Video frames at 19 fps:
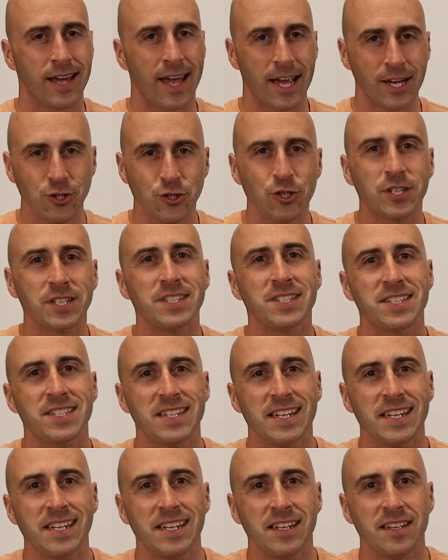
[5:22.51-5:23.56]
As you can
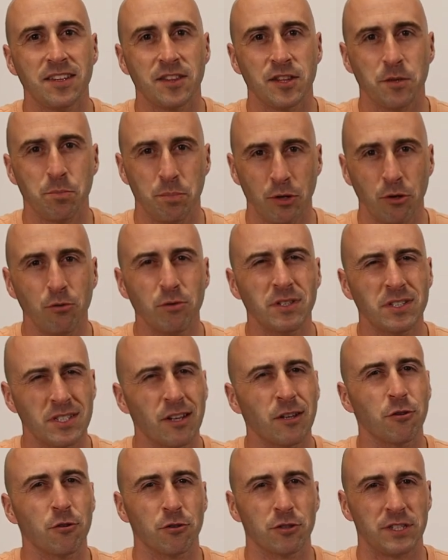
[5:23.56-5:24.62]
see, the build is
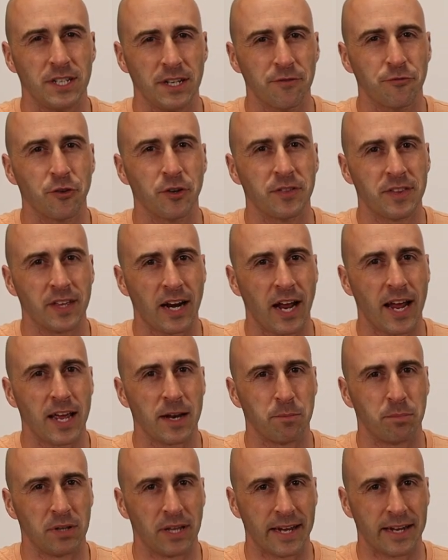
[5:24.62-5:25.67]
a little different than I
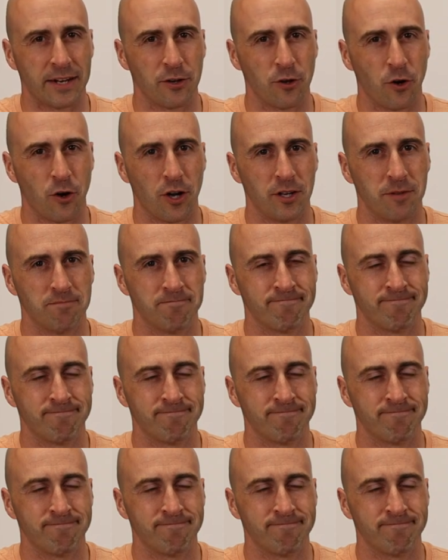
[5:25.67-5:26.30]
had planned on.